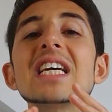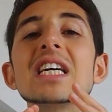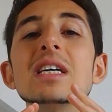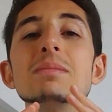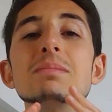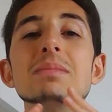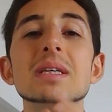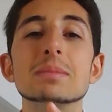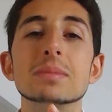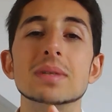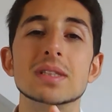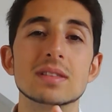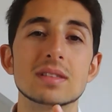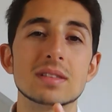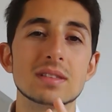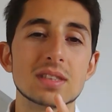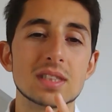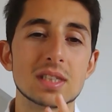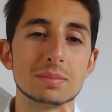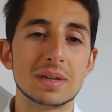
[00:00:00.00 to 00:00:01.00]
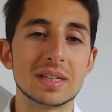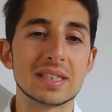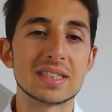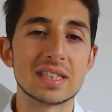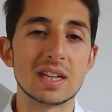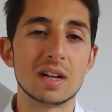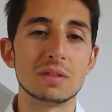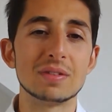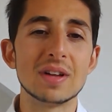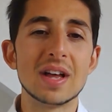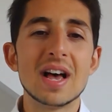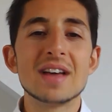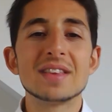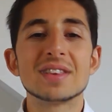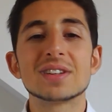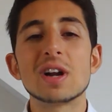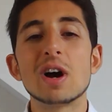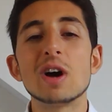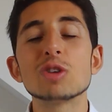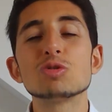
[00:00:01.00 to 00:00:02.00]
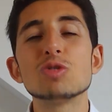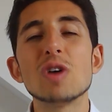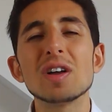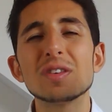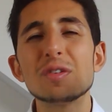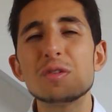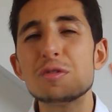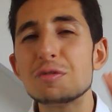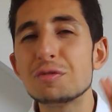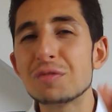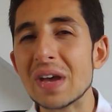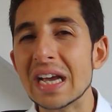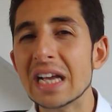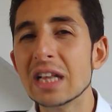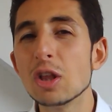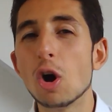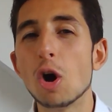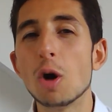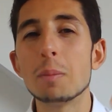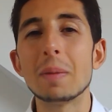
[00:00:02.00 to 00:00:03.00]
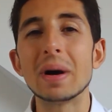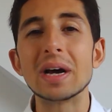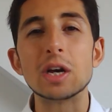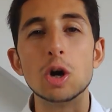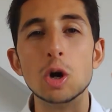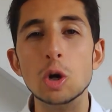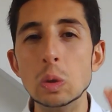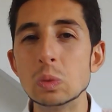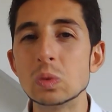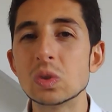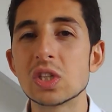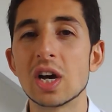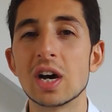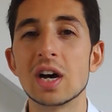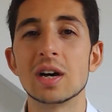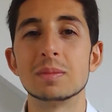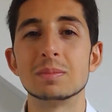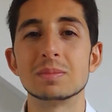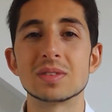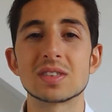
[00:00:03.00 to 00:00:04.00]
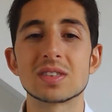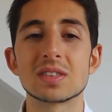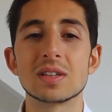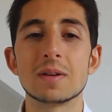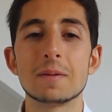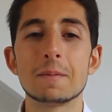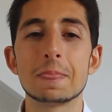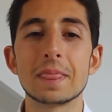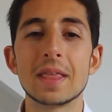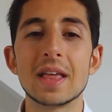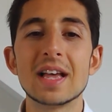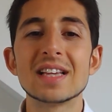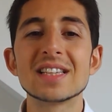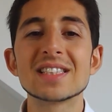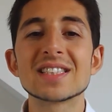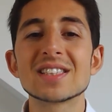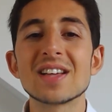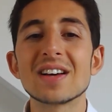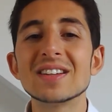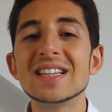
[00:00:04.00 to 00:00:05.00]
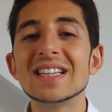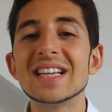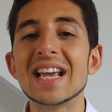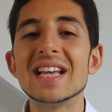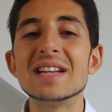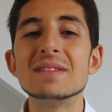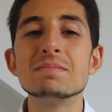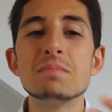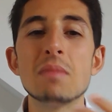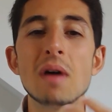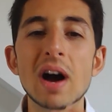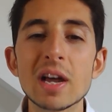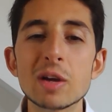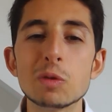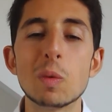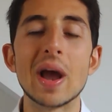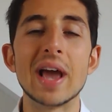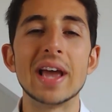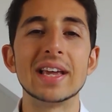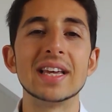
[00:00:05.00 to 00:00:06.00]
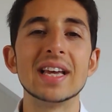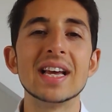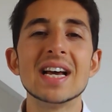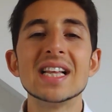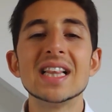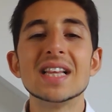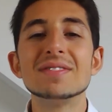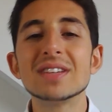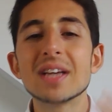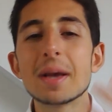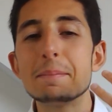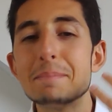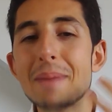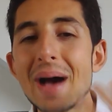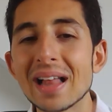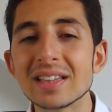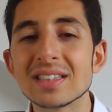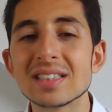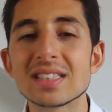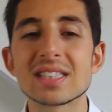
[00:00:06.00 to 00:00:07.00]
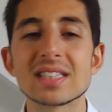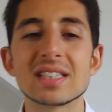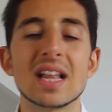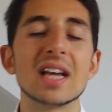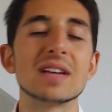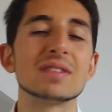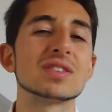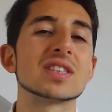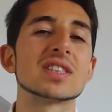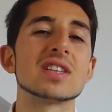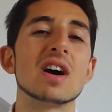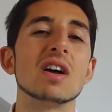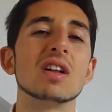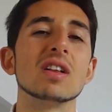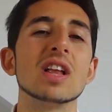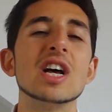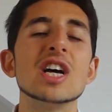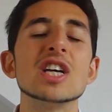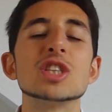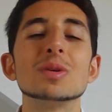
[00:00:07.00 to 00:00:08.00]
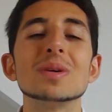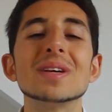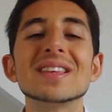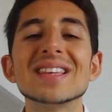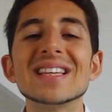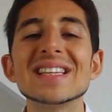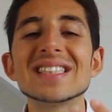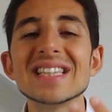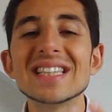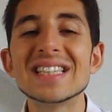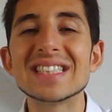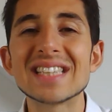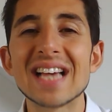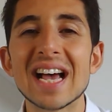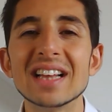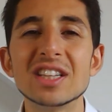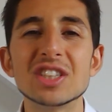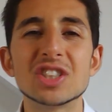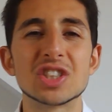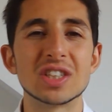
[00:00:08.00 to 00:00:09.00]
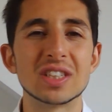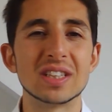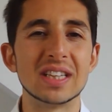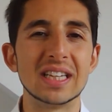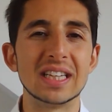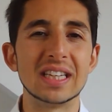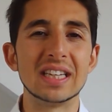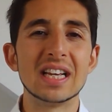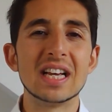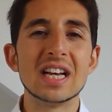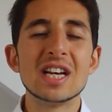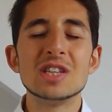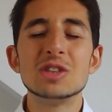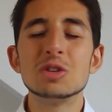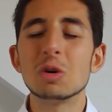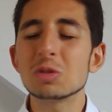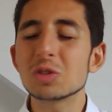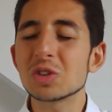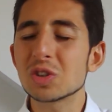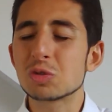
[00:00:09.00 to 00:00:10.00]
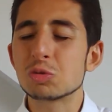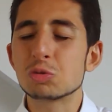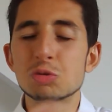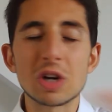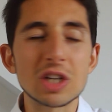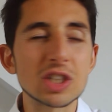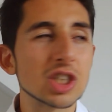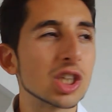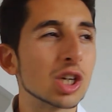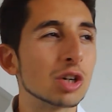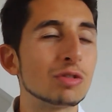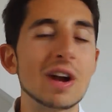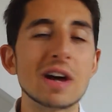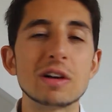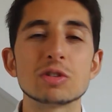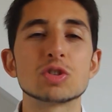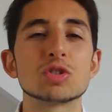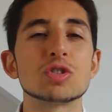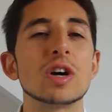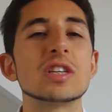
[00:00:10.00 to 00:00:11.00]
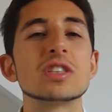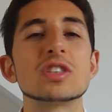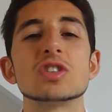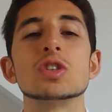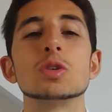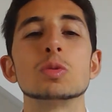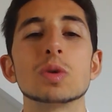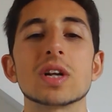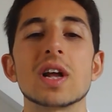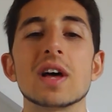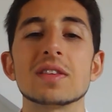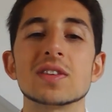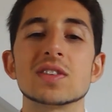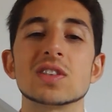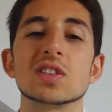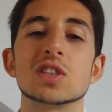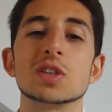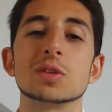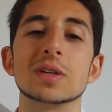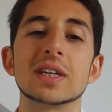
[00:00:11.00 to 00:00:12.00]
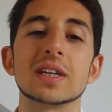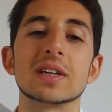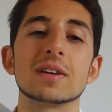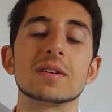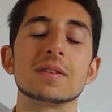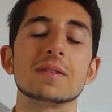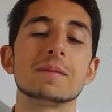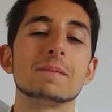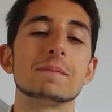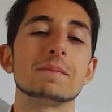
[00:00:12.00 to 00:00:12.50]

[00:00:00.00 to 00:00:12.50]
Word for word: a commitment to myself that I'd rather fail on my own terms studying in my way, living a balanced lifestyle, doing things intelligently, not just rushing around trying to do what others are doing.